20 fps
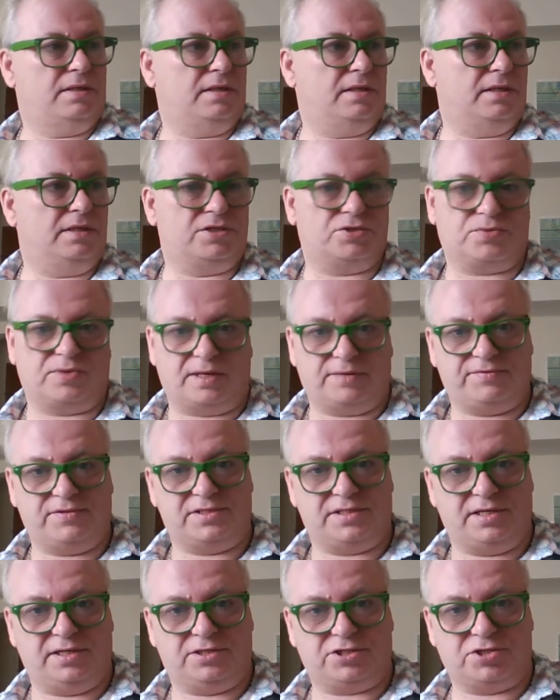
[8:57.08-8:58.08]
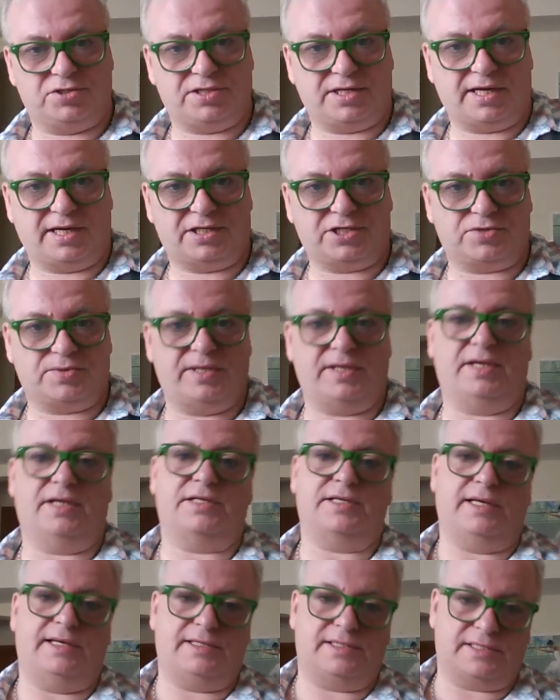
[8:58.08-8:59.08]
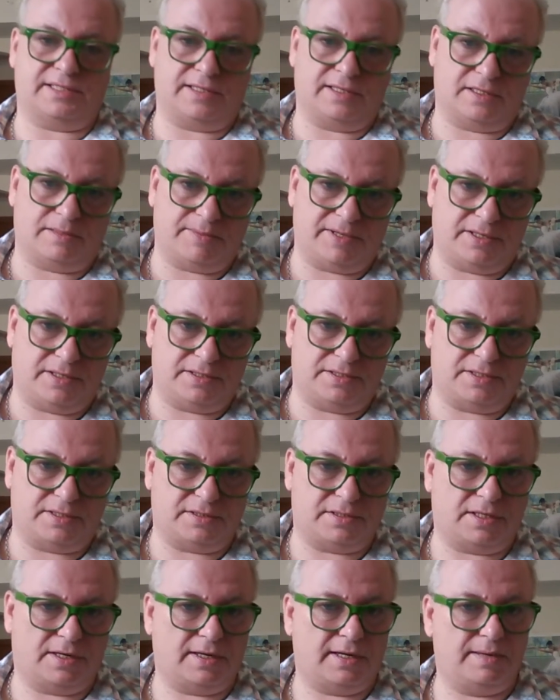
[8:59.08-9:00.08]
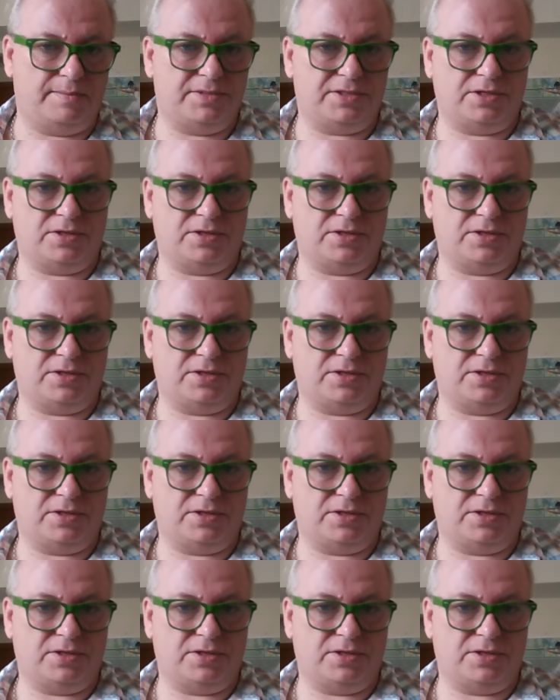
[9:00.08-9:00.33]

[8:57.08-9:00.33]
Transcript: it travels in a trajectory, it takes a certain amount of time to